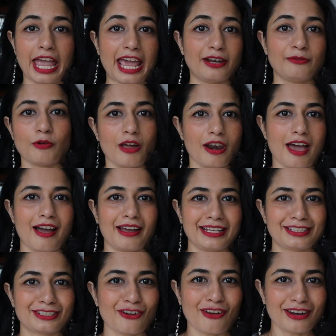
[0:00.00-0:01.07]
And voila,
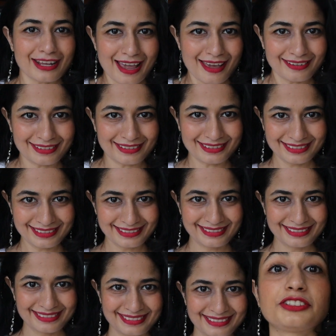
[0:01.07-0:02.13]
it's all done.
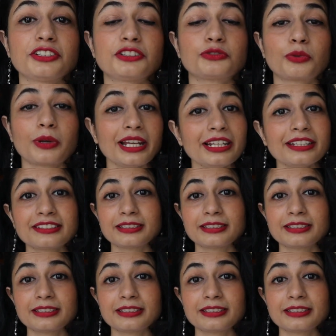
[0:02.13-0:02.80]
This is really